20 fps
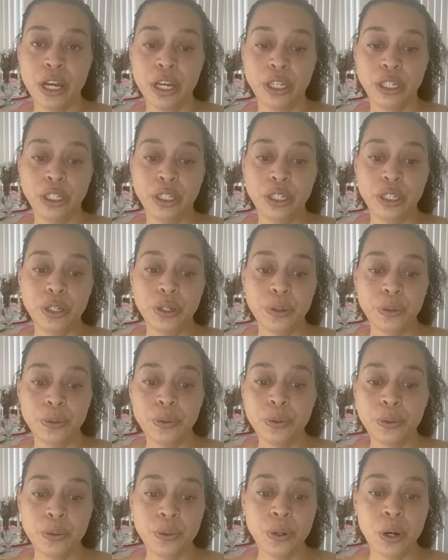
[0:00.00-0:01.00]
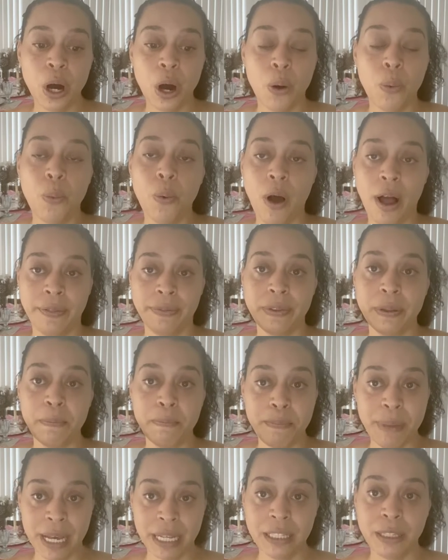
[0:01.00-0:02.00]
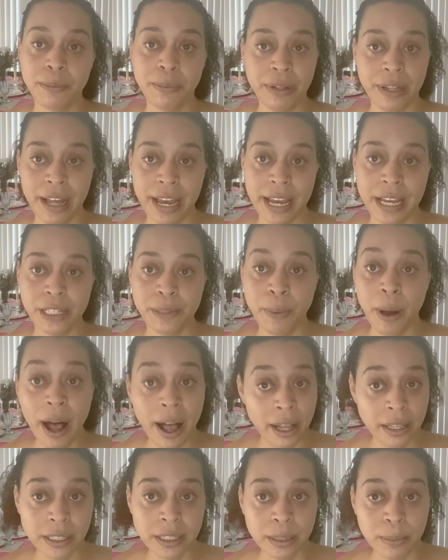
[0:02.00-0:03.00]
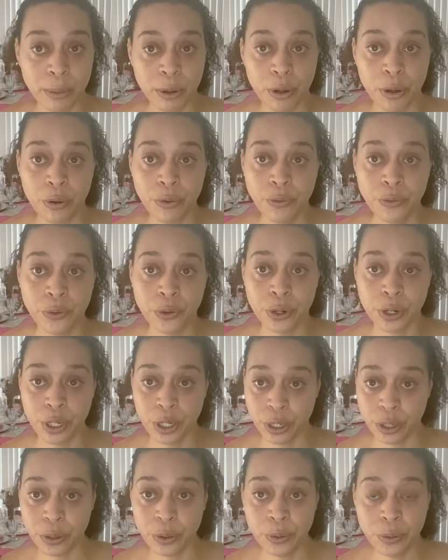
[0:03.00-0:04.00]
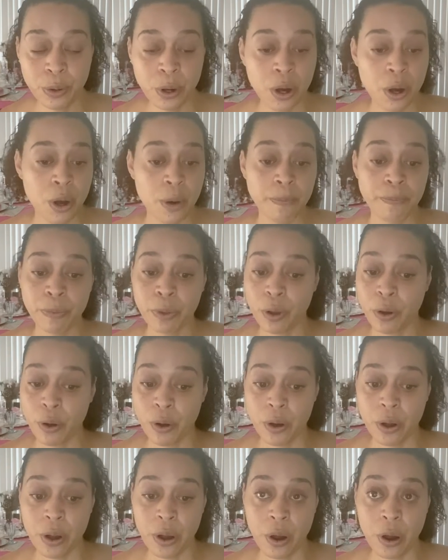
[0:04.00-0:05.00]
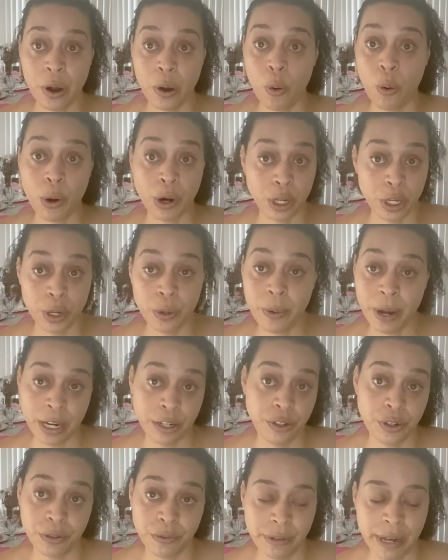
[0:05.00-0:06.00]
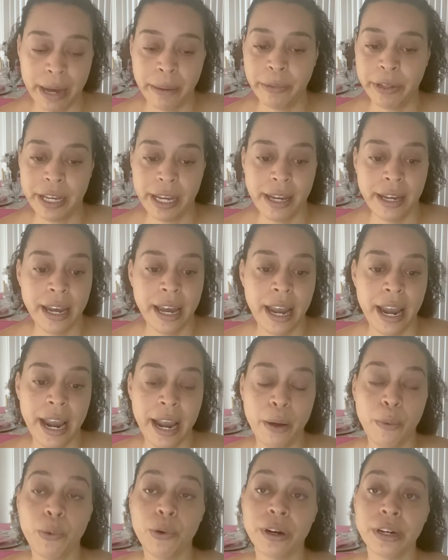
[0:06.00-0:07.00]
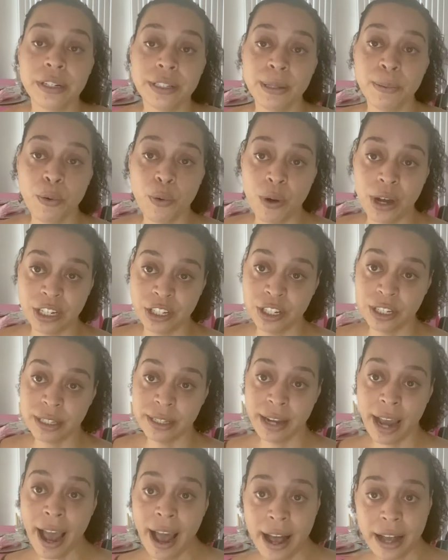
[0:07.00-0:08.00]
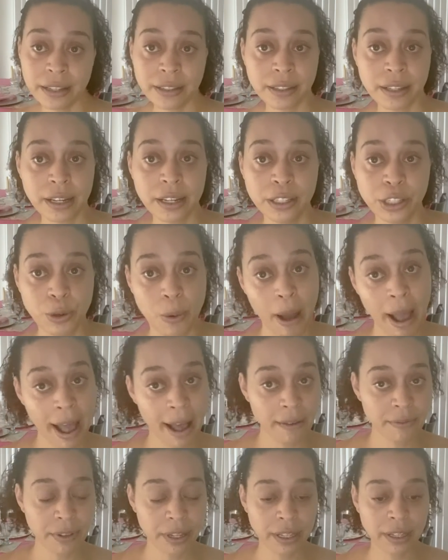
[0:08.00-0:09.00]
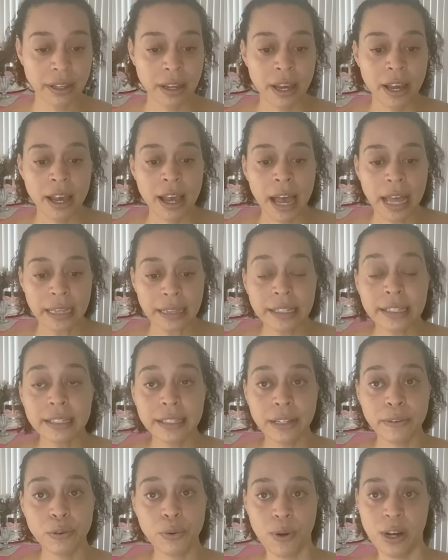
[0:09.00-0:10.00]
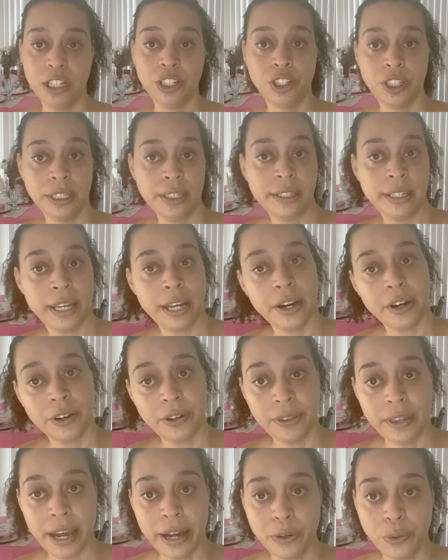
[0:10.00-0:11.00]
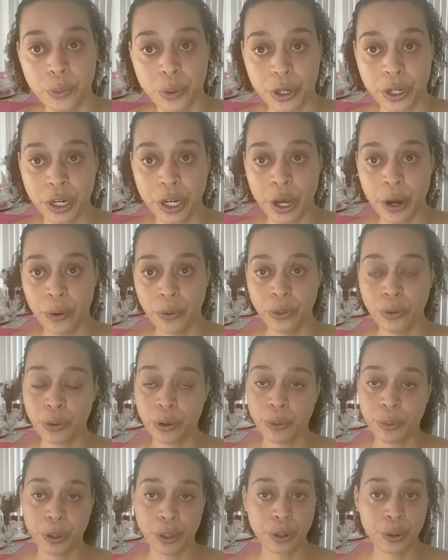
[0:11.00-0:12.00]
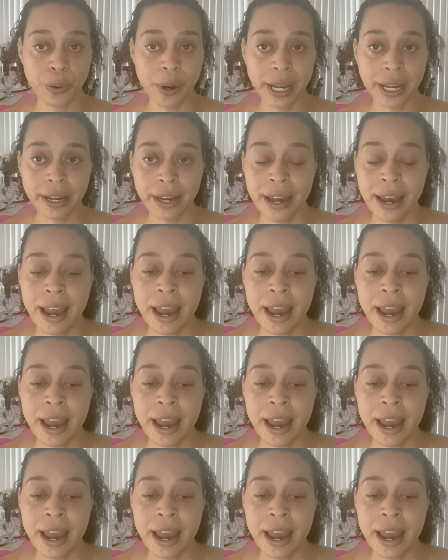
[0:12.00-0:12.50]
you want the best place possible for you or you and your family. And what are some questions to ask? So I have a list of questions here that we're gonna go through real quick